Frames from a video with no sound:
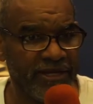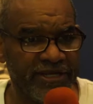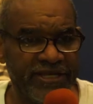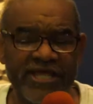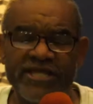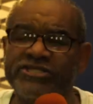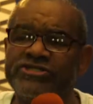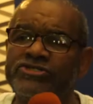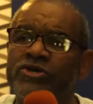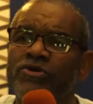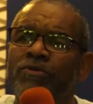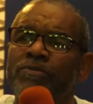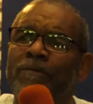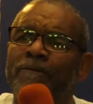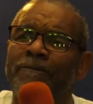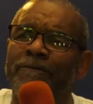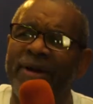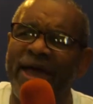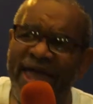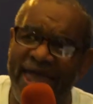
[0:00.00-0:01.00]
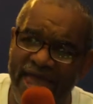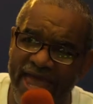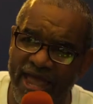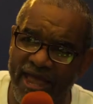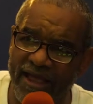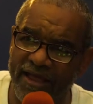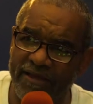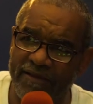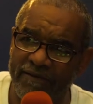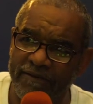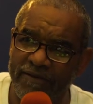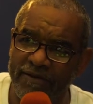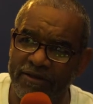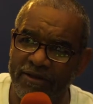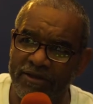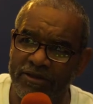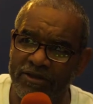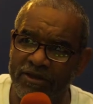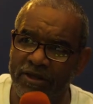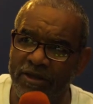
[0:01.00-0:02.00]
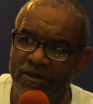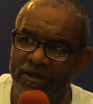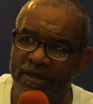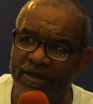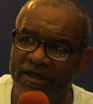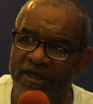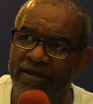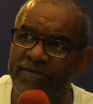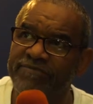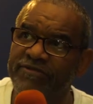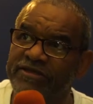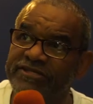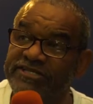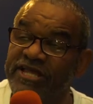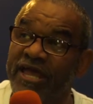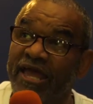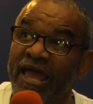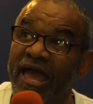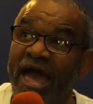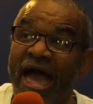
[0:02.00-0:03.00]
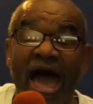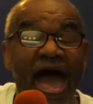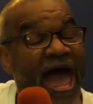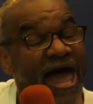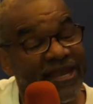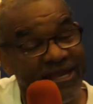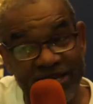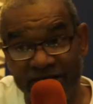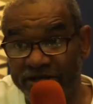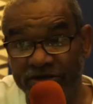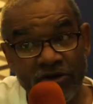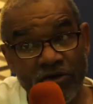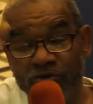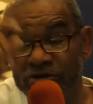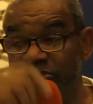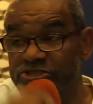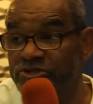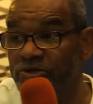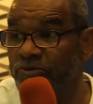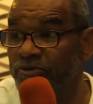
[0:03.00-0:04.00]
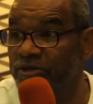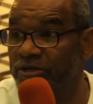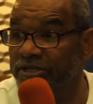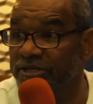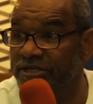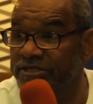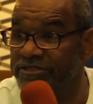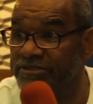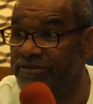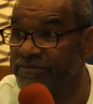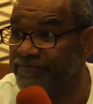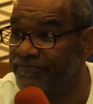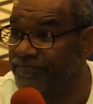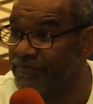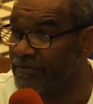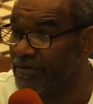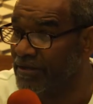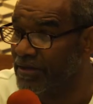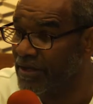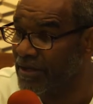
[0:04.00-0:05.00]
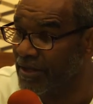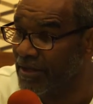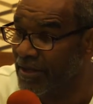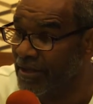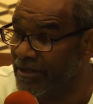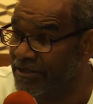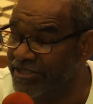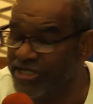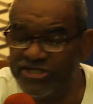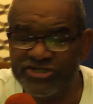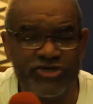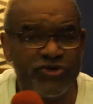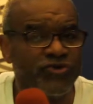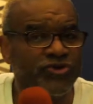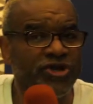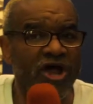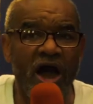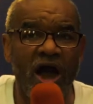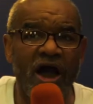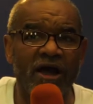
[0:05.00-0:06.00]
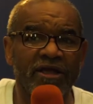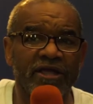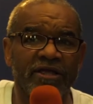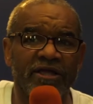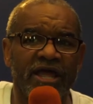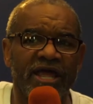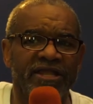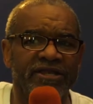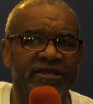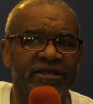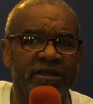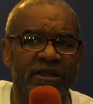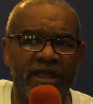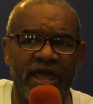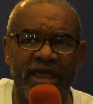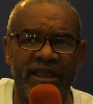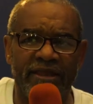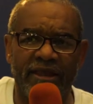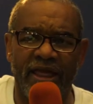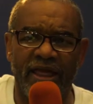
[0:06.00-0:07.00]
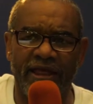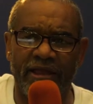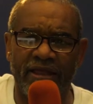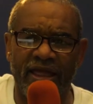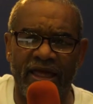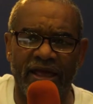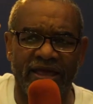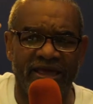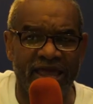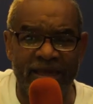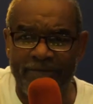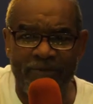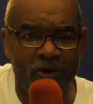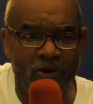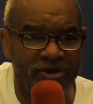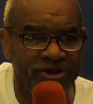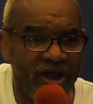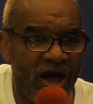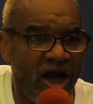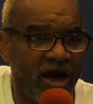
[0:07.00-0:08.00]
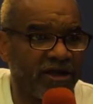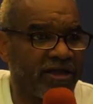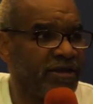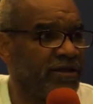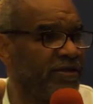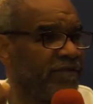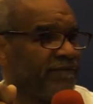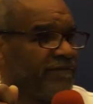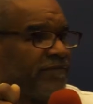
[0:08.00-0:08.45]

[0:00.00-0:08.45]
Did you beg him to say, I need to know what your will is? Did you knock and, and, and, and keep on knocking?